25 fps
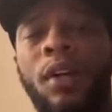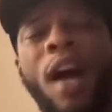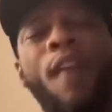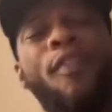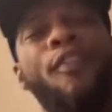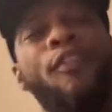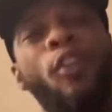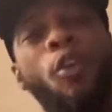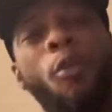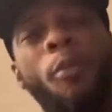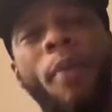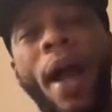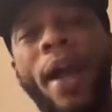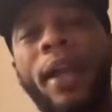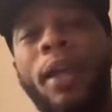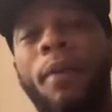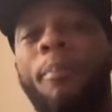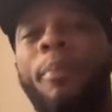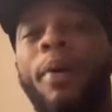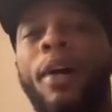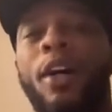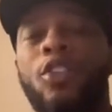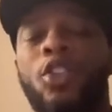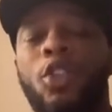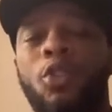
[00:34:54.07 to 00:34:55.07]
I flew back
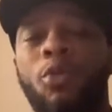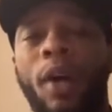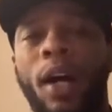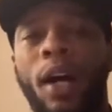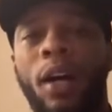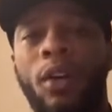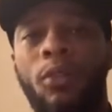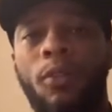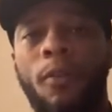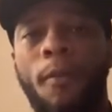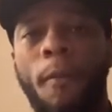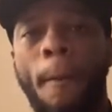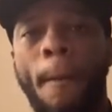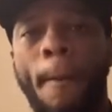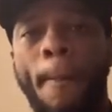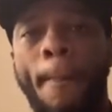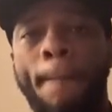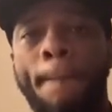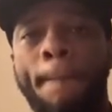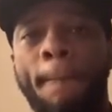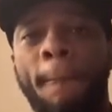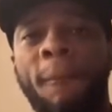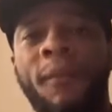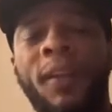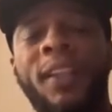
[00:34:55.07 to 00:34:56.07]
and bailed you out.
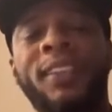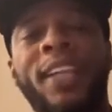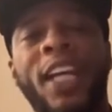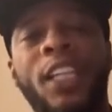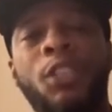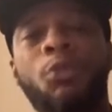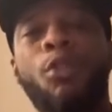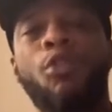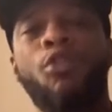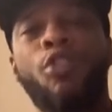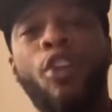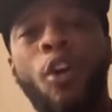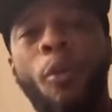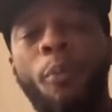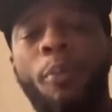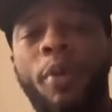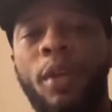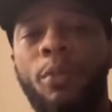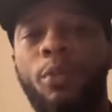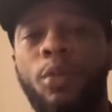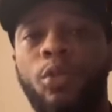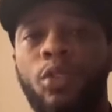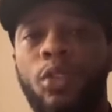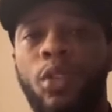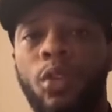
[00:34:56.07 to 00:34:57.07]
Because that's what real
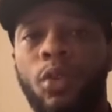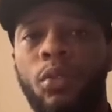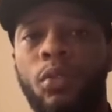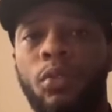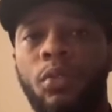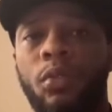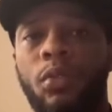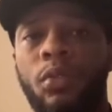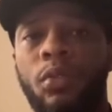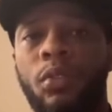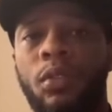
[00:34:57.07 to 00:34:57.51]
people do.